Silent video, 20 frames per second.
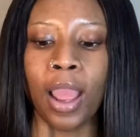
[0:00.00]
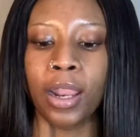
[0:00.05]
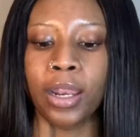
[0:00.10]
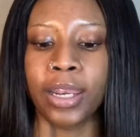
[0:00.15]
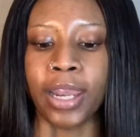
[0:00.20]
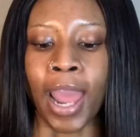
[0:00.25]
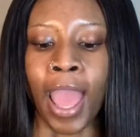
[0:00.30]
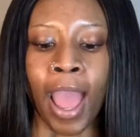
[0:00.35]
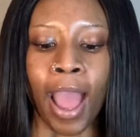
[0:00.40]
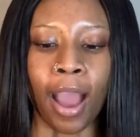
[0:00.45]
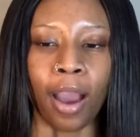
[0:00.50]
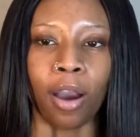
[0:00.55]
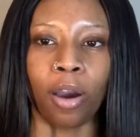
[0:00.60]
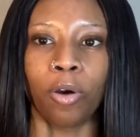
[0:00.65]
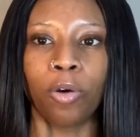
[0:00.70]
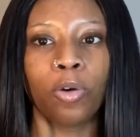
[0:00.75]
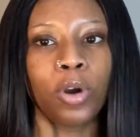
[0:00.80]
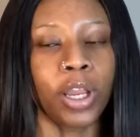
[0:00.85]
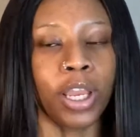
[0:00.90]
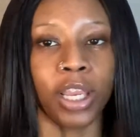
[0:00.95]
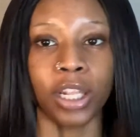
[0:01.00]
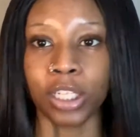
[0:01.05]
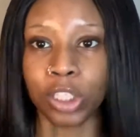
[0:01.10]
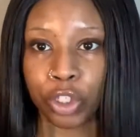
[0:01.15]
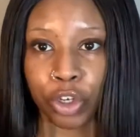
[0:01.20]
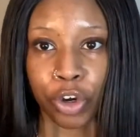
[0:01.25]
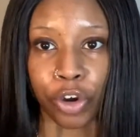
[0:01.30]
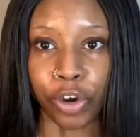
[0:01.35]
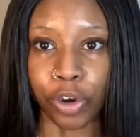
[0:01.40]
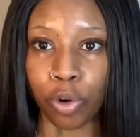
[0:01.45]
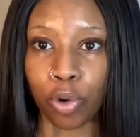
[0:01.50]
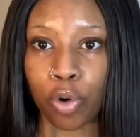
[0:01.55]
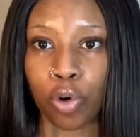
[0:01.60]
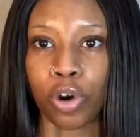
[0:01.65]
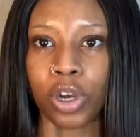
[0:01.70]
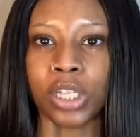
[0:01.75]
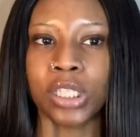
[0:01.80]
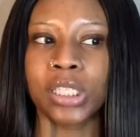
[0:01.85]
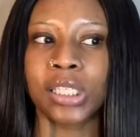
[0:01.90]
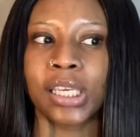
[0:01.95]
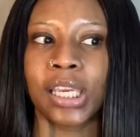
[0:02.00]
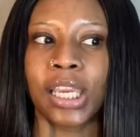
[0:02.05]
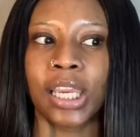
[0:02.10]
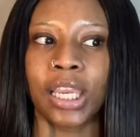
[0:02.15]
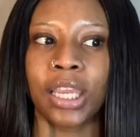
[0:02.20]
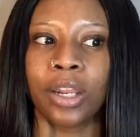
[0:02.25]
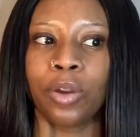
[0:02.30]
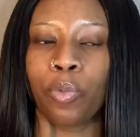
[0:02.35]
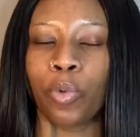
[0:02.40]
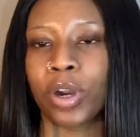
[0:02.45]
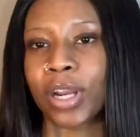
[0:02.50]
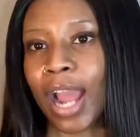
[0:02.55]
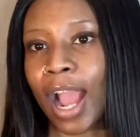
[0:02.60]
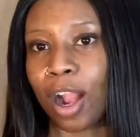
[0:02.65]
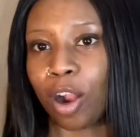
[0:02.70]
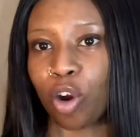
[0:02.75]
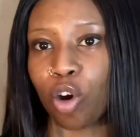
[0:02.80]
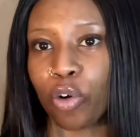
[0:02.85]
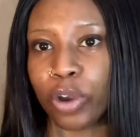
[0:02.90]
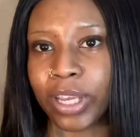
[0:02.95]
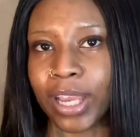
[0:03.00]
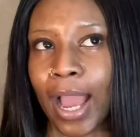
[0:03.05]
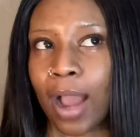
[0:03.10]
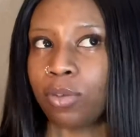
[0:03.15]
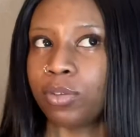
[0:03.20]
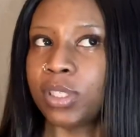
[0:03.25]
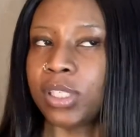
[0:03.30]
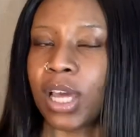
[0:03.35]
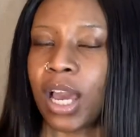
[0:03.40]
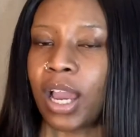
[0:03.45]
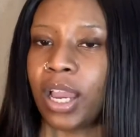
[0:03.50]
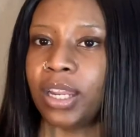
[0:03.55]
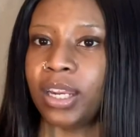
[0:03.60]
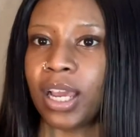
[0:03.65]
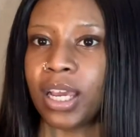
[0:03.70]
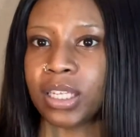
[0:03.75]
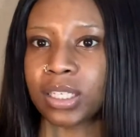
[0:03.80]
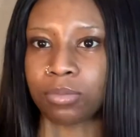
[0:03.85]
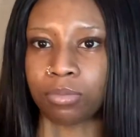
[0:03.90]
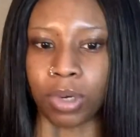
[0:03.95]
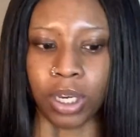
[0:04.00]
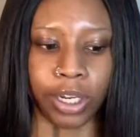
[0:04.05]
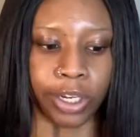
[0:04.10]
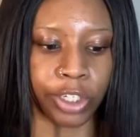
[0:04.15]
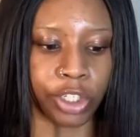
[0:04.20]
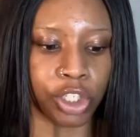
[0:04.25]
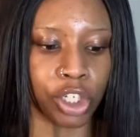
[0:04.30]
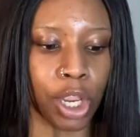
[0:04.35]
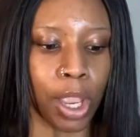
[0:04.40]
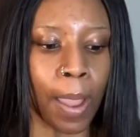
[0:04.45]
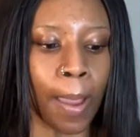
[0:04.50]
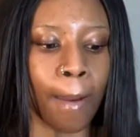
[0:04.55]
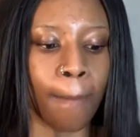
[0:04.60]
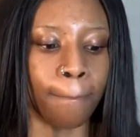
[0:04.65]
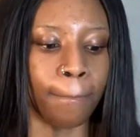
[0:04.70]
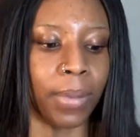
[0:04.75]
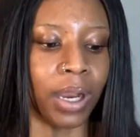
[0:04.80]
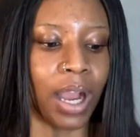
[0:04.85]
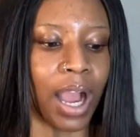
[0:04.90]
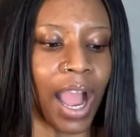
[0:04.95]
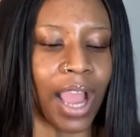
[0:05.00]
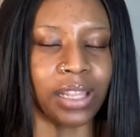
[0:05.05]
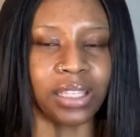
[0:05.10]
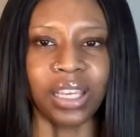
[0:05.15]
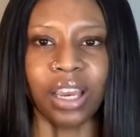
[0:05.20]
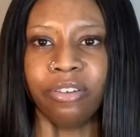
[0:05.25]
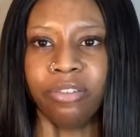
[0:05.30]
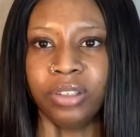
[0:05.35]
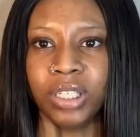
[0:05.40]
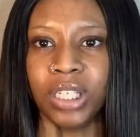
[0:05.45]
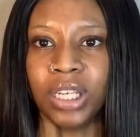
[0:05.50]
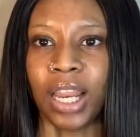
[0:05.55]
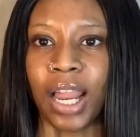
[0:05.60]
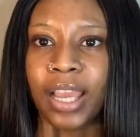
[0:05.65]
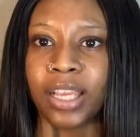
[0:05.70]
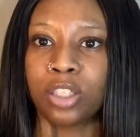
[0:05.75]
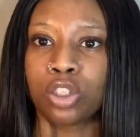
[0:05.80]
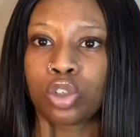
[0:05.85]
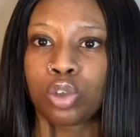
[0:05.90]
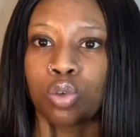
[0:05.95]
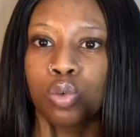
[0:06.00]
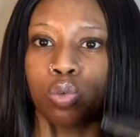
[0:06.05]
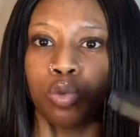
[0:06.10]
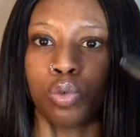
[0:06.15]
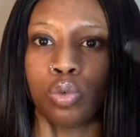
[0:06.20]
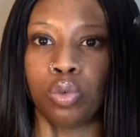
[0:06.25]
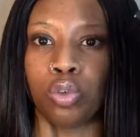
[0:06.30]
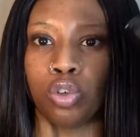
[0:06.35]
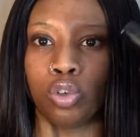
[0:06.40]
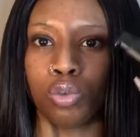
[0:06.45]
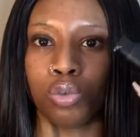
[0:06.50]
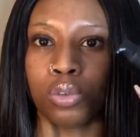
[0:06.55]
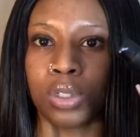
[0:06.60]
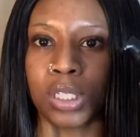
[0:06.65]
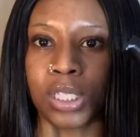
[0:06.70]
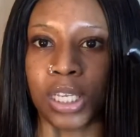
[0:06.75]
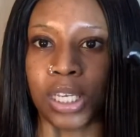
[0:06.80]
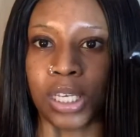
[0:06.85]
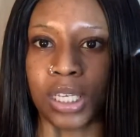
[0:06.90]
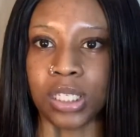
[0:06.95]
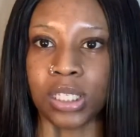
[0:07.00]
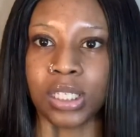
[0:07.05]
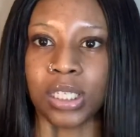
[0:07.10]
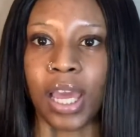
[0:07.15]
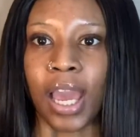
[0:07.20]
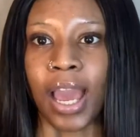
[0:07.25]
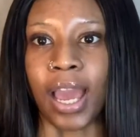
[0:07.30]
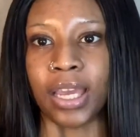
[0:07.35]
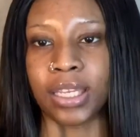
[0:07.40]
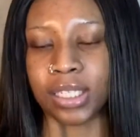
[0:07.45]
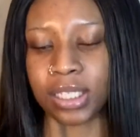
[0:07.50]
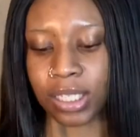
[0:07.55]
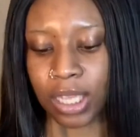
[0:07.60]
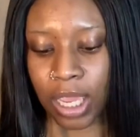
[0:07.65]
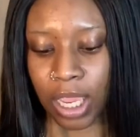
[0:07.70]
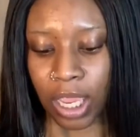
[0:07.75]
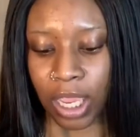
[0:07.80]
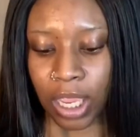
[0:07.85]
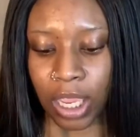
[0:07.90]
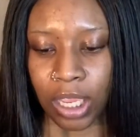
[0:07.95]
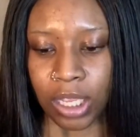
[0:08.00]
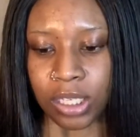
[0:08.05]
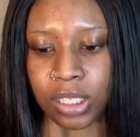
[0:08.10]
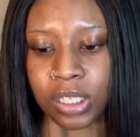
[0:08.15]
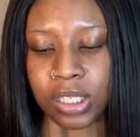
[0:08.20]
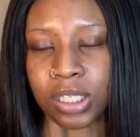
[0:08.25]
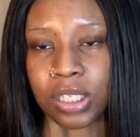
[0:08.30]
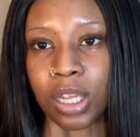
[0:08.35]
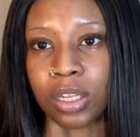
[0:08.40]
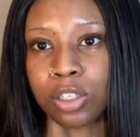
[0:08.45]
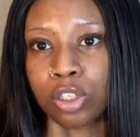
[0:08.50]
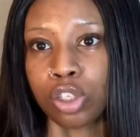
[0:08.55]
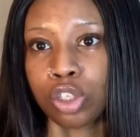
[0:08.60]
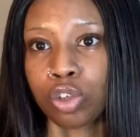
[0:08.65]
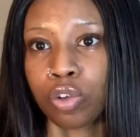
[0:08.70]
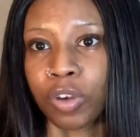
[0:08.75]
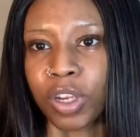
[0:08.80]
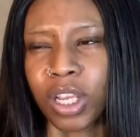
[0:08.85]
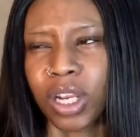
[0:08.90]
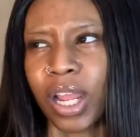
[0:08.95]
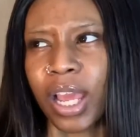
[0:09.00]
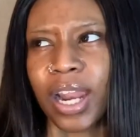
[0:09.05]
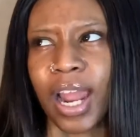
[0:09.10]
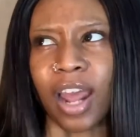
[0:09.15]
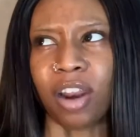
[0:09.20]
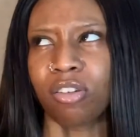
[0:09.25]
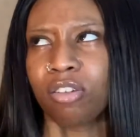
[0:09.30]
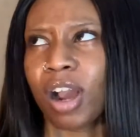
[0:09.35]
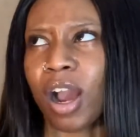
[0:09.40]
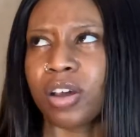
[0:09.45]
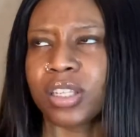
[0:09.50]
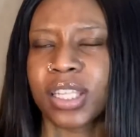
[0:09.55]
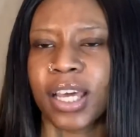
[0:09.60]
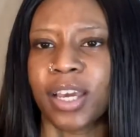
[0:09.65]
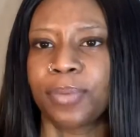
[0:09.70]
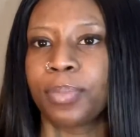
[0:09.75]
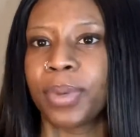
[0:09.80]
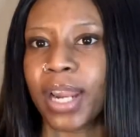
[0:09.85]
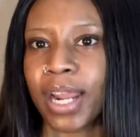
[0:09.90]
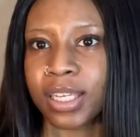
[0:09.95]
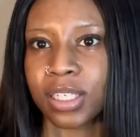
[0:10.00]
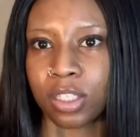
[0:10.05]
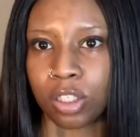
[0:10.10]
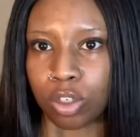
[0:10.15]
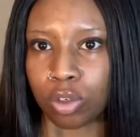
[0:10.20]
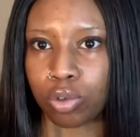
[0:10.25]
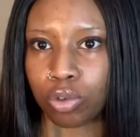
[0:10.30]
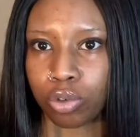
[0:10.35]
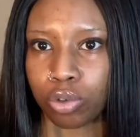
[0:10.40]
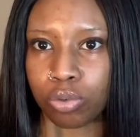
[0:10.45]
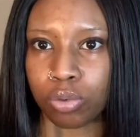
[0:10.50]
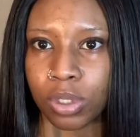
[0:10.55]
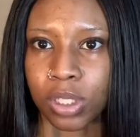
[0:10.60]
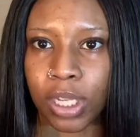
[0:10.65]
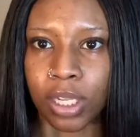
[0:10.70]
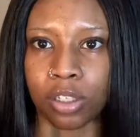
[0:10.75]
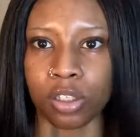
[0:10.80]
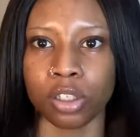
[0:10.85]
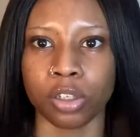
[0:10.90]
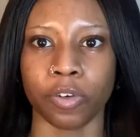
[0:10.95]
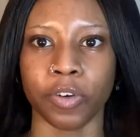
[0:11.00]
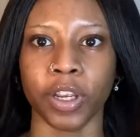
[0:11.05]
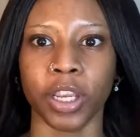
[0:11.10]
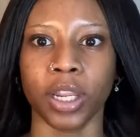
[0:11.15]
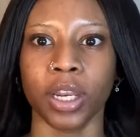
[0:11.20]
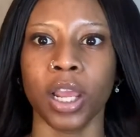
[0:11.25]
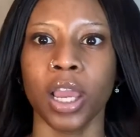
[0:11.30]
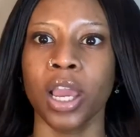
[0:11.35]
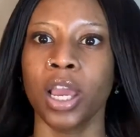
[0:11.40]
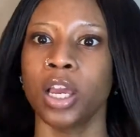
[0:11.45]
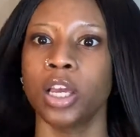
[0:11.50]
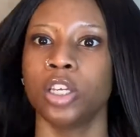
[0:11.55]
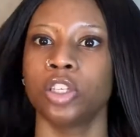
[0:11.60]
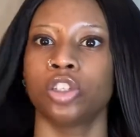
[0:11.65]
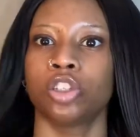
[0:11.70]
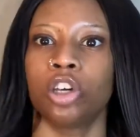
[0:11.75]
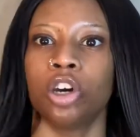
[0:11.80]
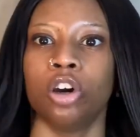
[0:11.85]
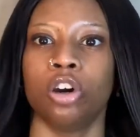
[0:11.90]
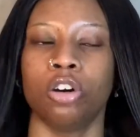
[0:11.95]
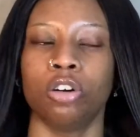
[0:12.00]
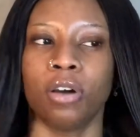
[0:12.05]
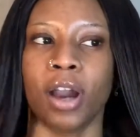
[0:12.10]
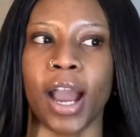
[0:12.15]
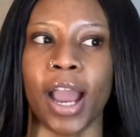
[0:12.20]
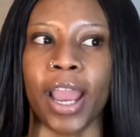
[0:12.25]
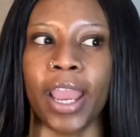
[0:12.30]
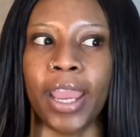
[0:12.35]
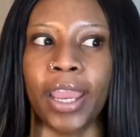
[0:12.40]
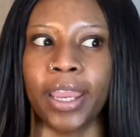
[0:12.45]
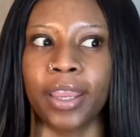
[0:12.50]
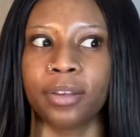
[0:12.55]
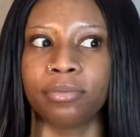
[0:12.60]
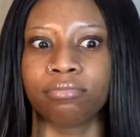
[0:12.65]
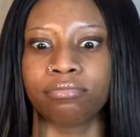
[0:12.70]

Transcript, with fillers: Now, during quarantine, we're not going outside as much, but I definitely like to use this as a sunscreen. And I don't go outside, but I still use sunscreen. So I